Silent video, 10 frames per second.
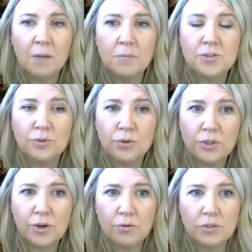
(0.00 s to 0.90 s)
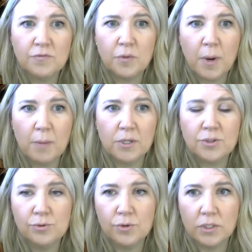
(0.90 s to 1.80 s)
So North Dakotans for Public
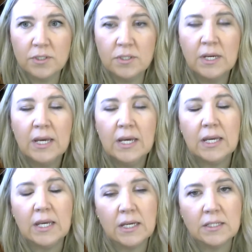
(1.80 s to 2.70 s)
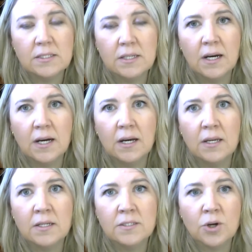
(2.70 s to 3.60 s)
Schools is
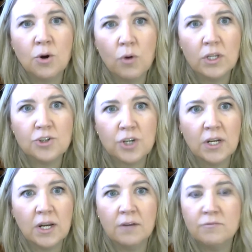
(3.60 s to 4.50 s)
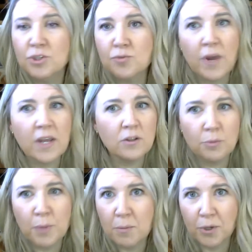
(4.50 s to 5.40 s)
a coalition of just regular
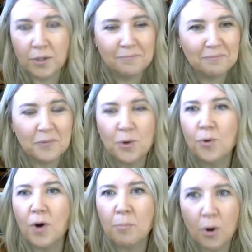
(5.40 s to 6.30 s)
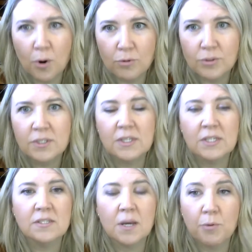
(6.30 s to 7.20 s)
people who oppose
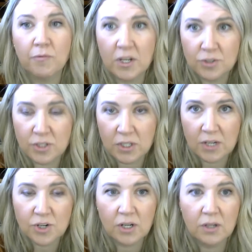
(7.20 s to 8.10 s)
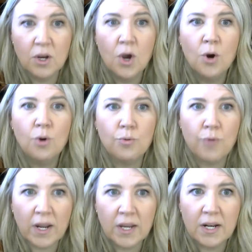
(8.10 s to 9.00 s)
this type of legislation, who
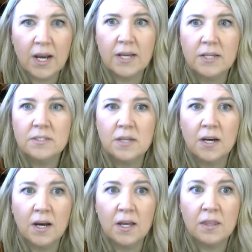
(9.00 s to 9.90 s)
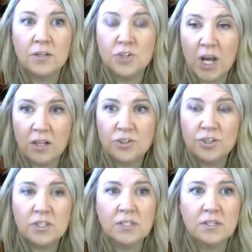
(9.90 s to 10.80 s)
recognize the
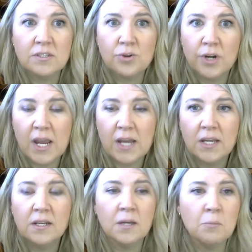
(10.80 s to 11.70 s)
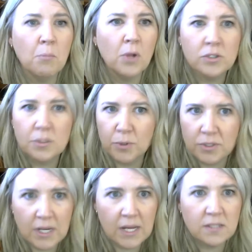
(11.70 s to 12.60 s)
challenges this has created in multiple
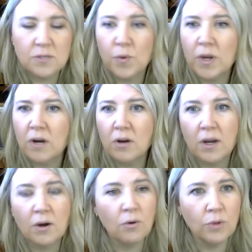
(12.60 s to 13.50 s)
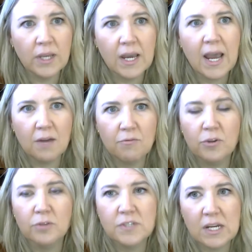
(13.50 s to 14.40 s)
states. We are only a
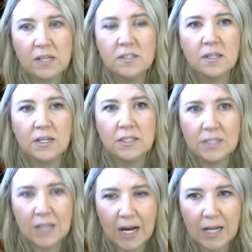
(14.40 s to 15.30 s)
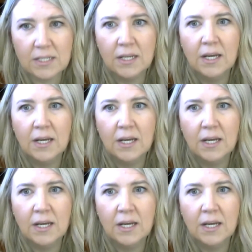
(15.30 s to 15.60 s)
handful of states that is not